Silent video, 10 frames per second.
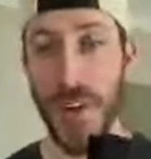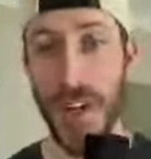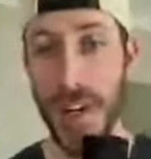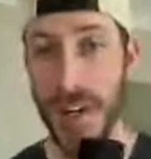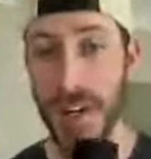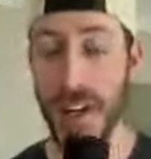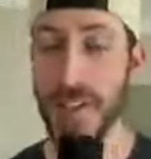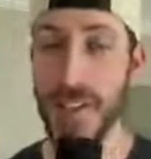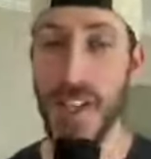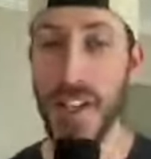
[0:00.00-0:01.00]
year
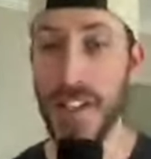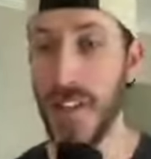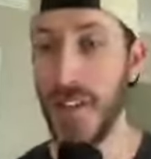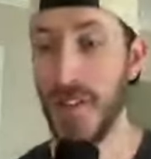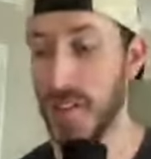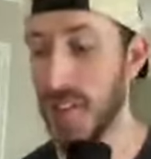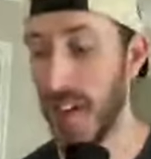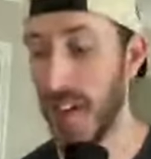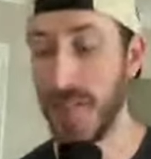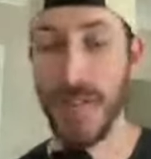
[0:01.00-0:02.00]
and just continue
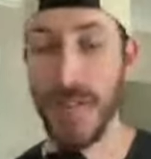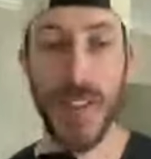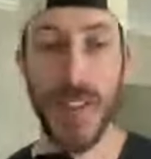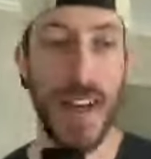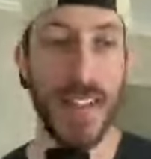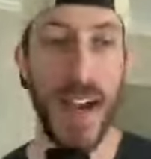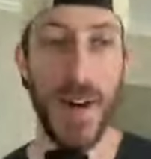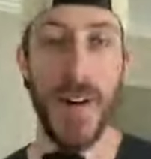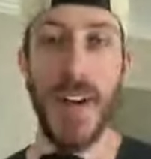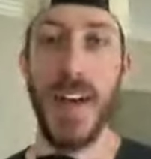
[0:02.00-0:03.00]
to cycle those guys
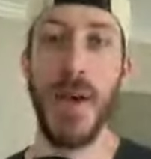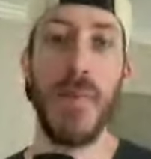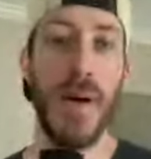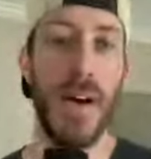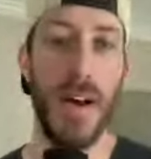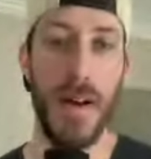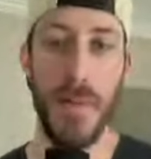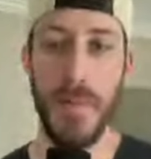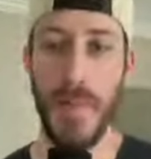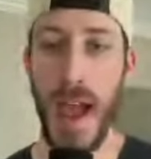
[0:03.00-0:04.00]
out
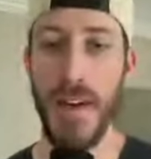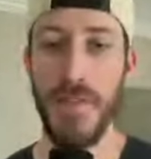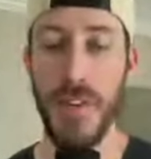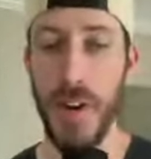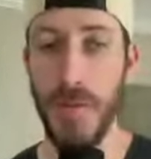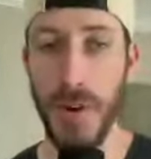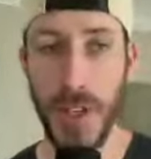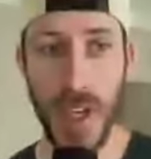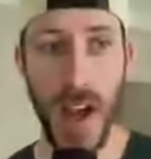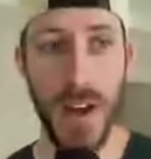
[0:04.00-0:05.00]
after their
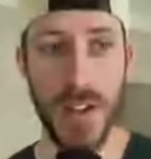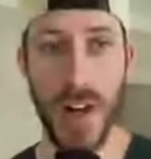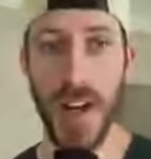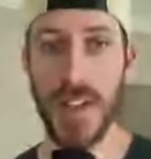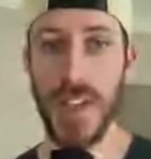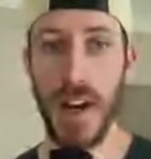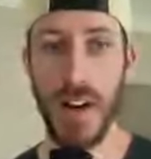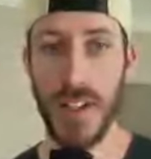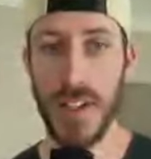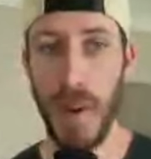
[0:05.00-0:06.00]
rookie contracts
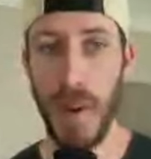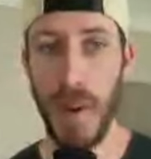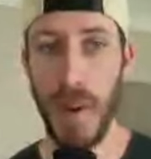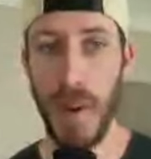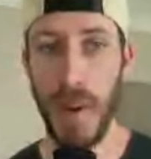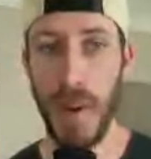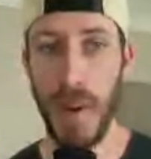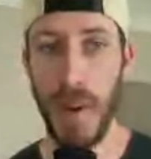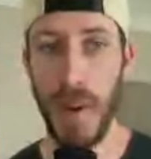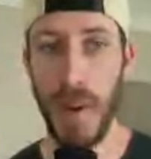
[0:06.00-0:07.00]
are expired.
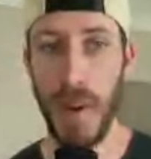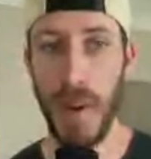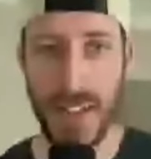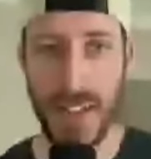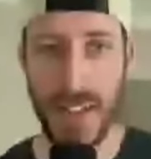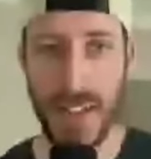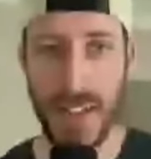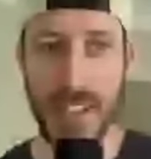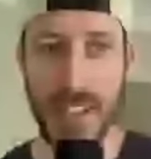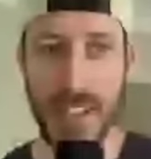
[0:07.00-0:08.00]
Sadly,
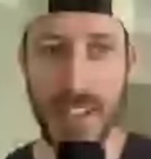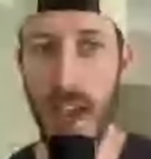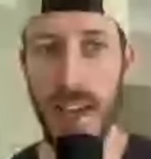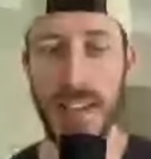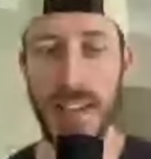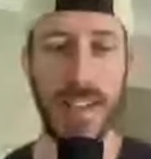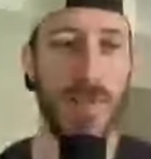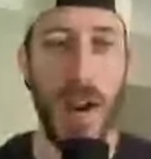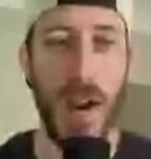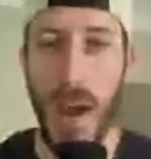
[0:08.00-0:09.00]
the same case is
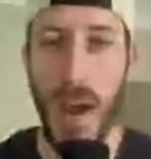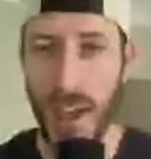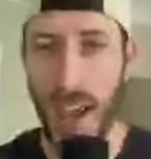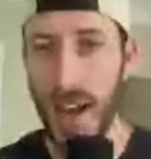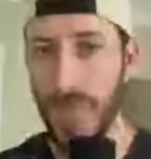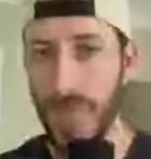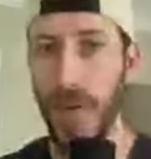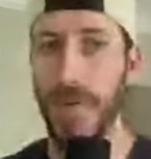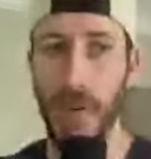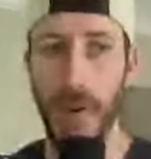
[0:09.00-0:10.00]
what I'm advocating
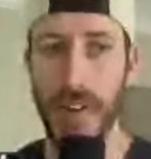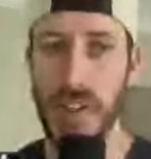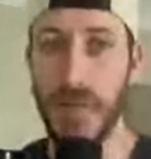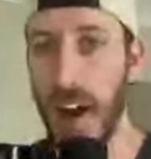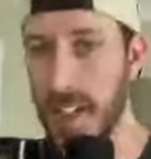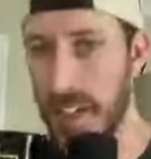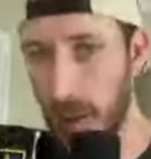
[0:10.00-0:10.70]
for Javante